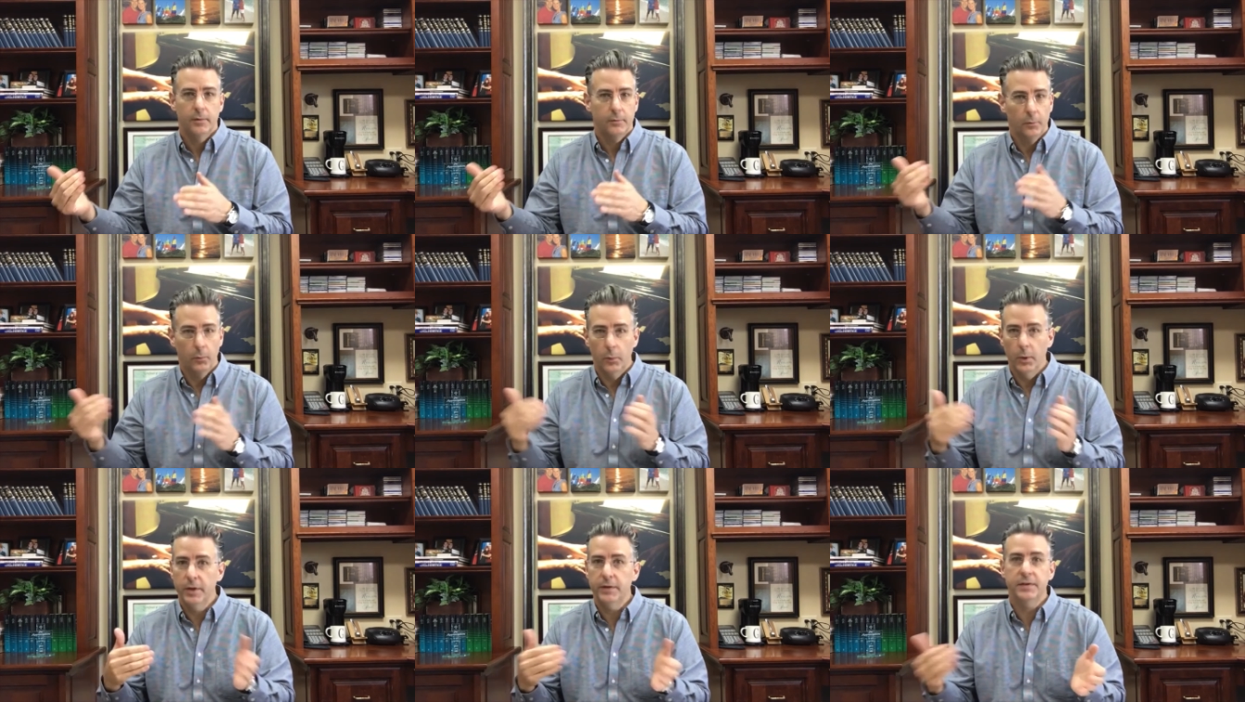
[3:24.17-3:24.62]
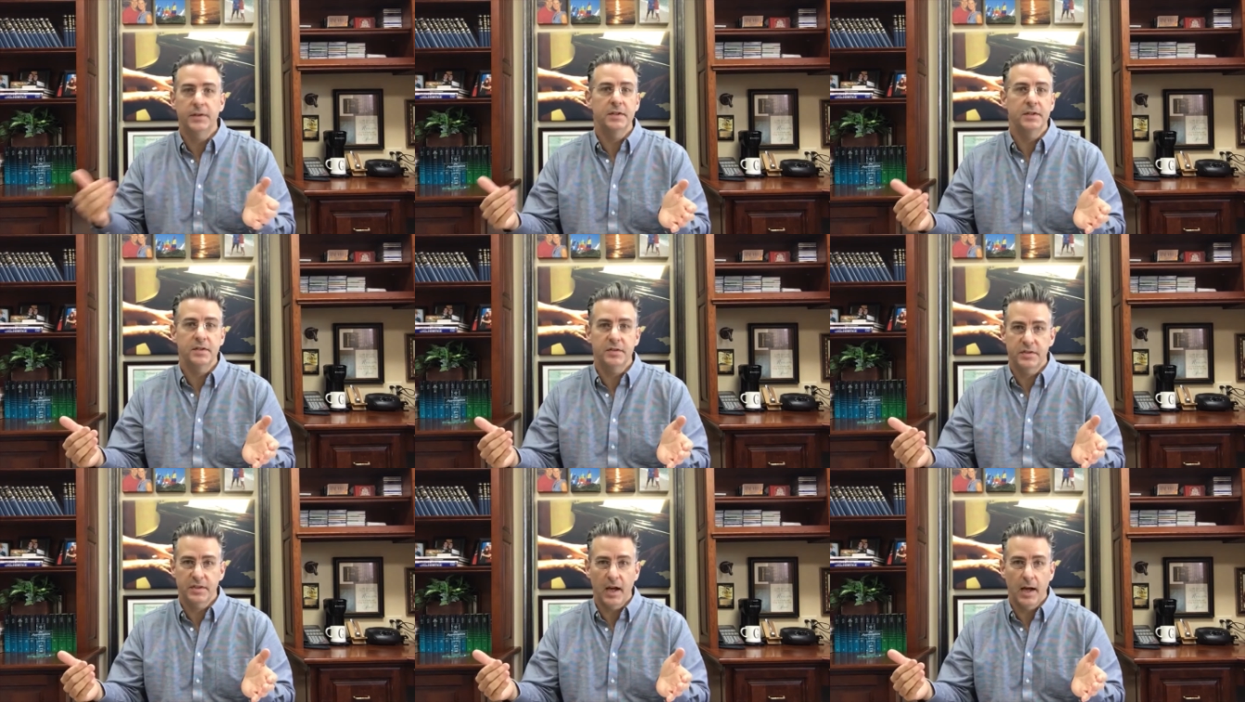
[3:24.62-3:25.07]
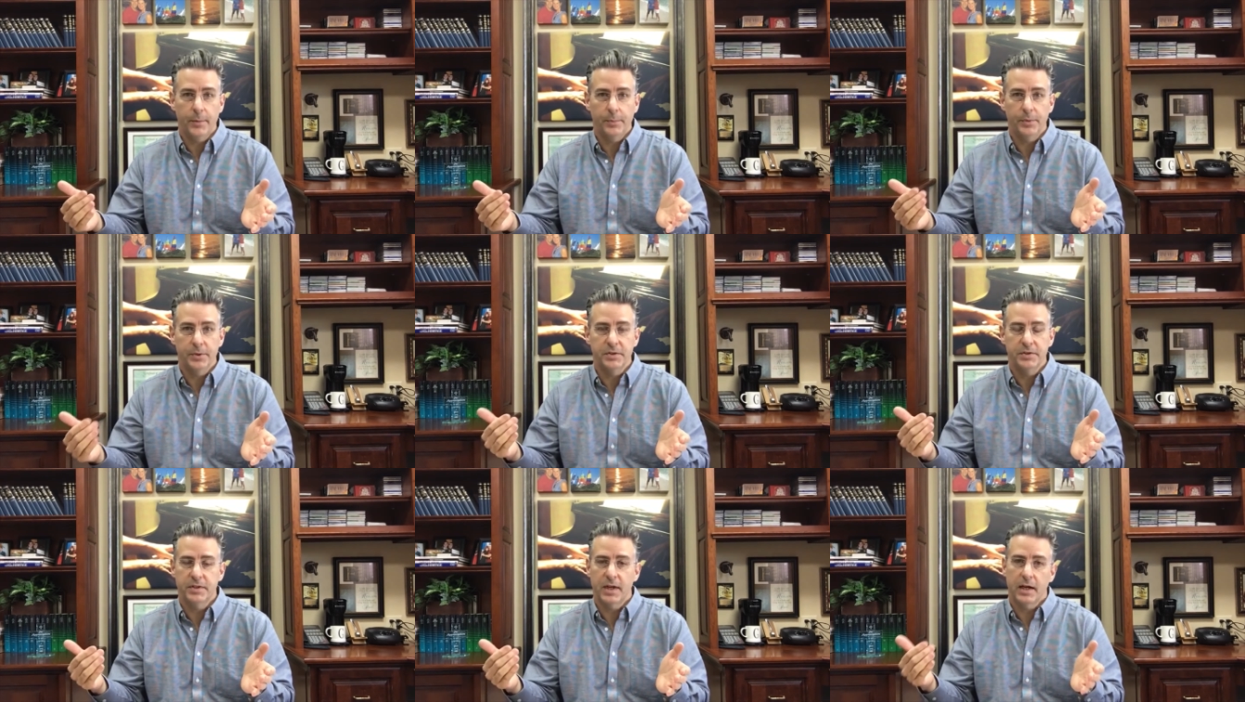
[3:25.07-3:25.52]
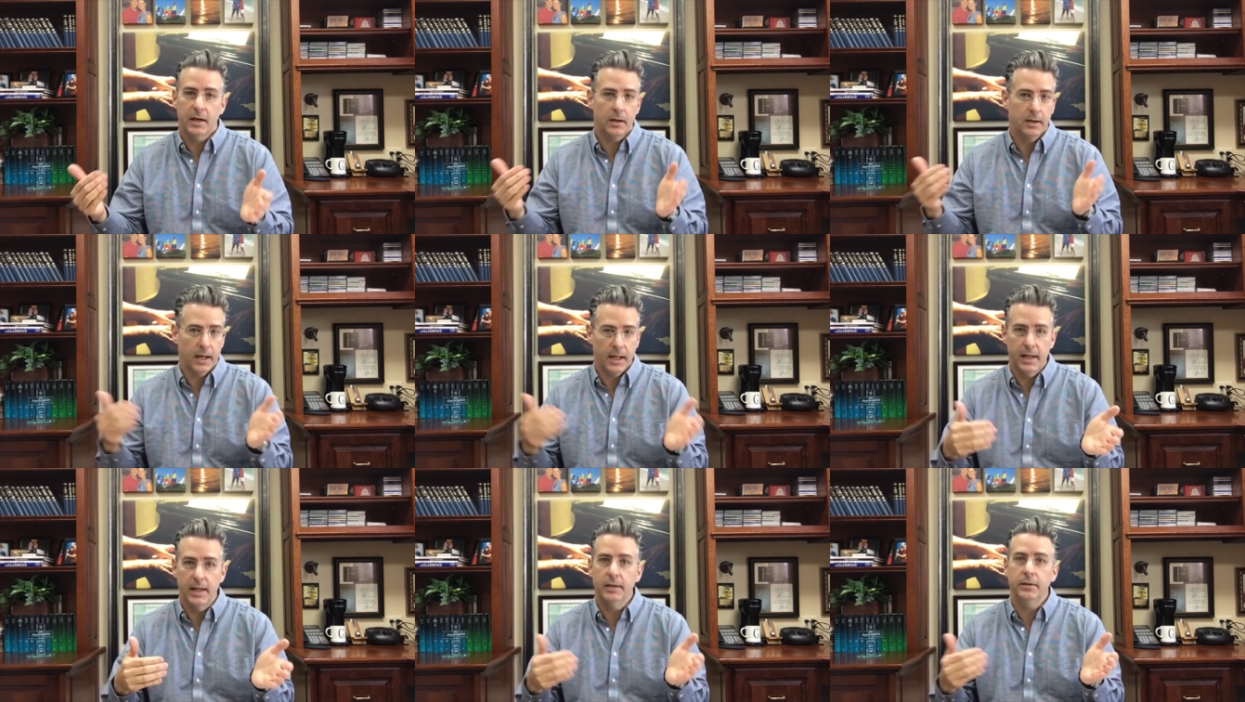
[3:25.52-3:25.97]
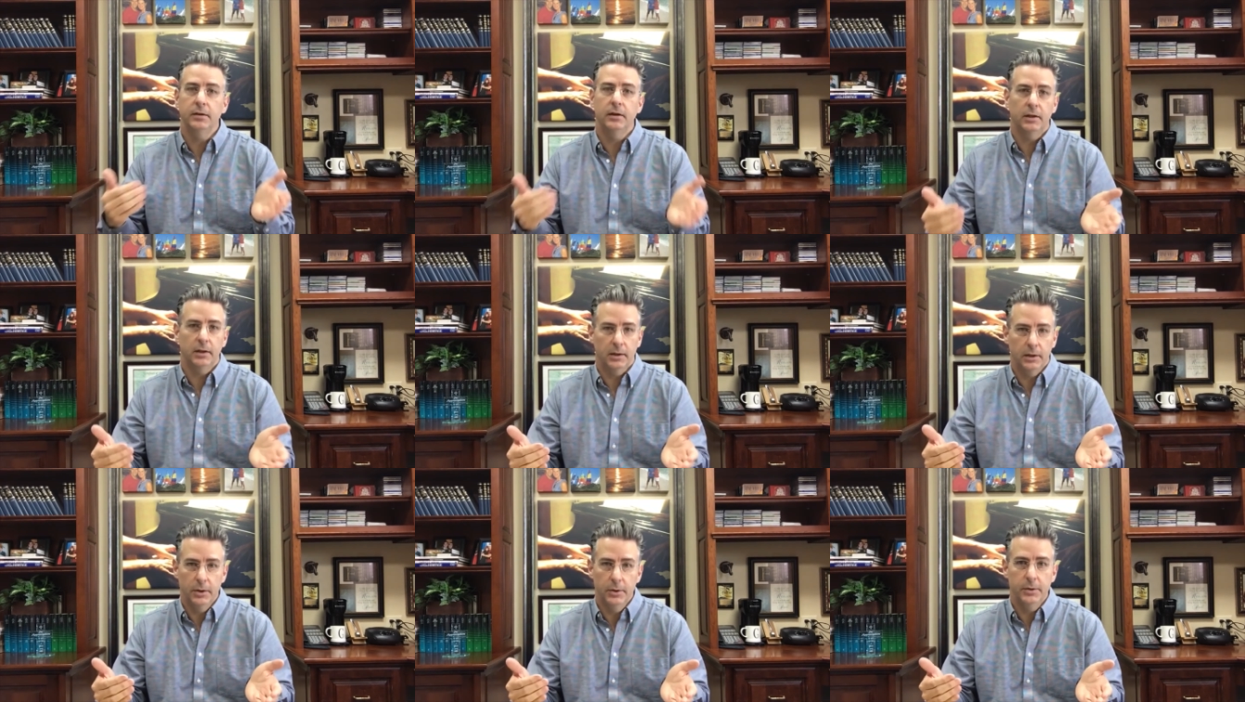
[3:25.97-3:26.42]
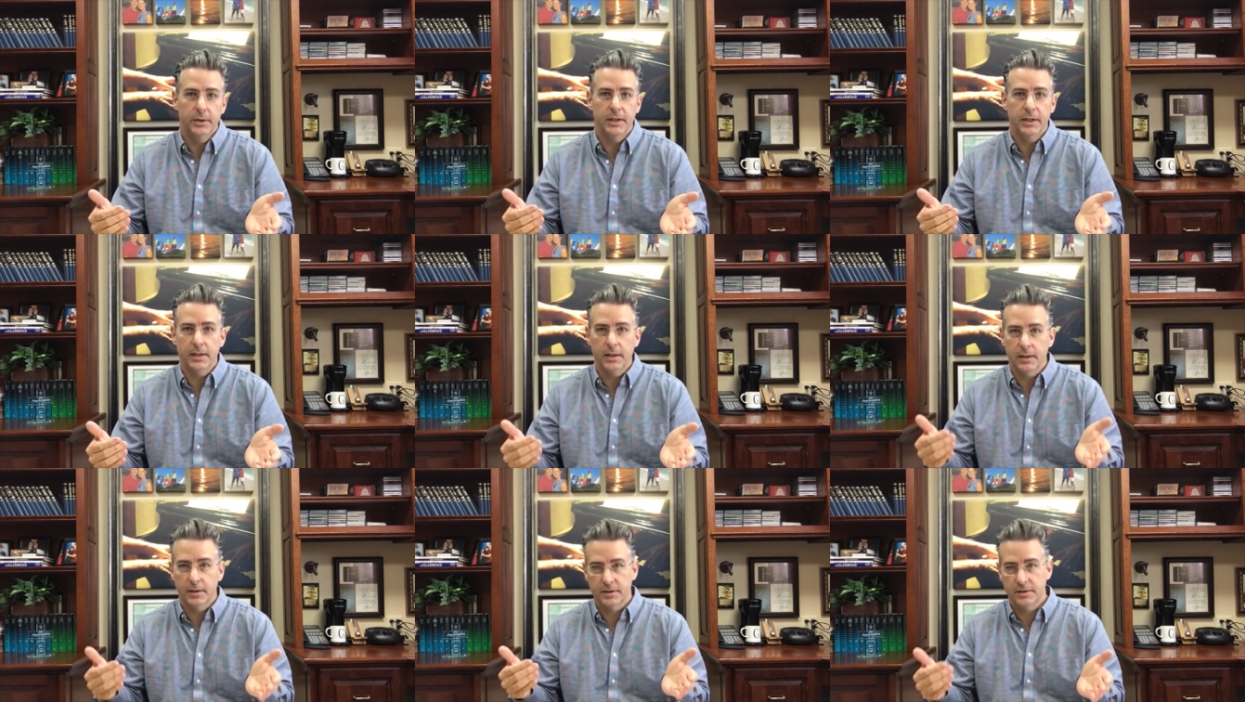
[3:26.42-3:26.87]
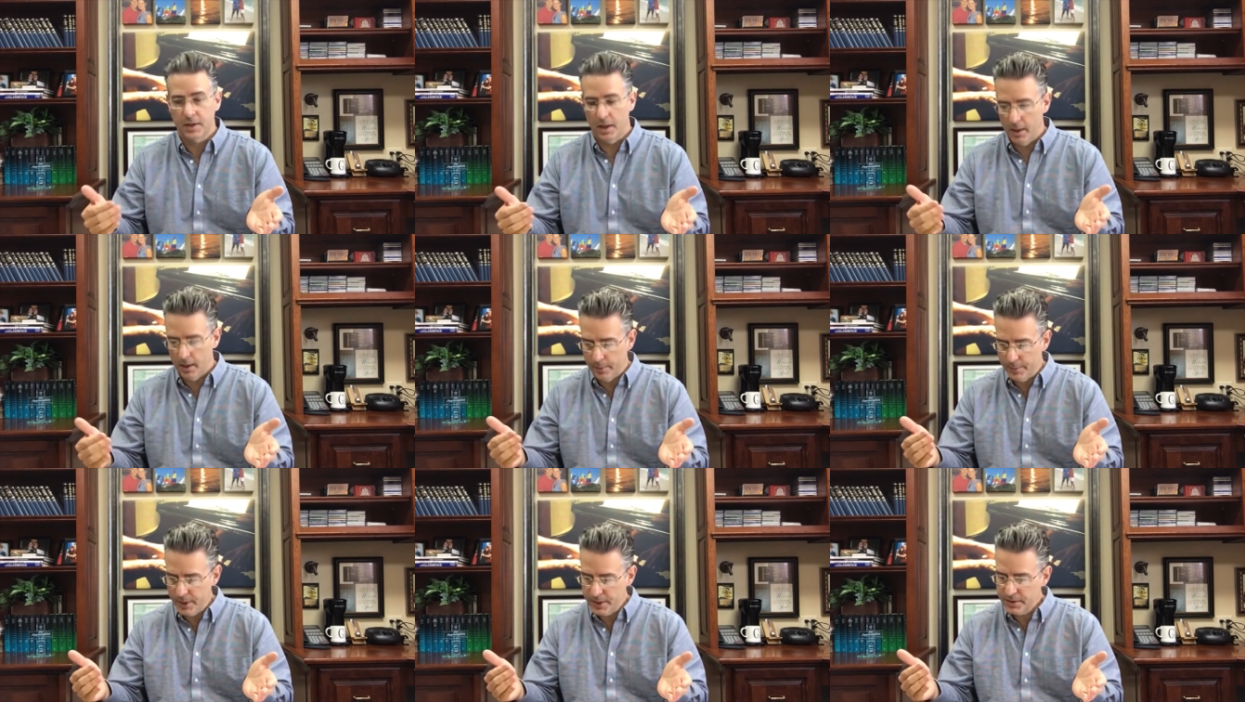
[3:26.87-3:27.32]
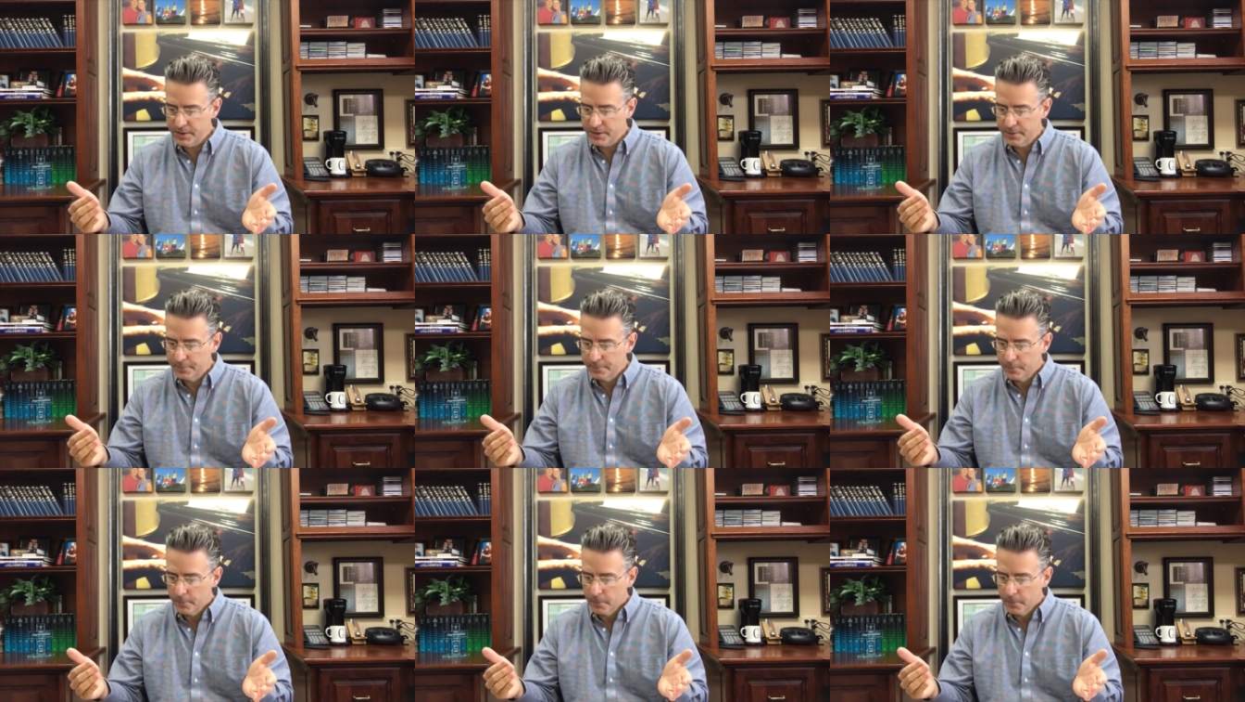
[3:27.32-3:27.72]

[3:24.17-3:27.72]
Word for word: with the disciples there, including Thomas,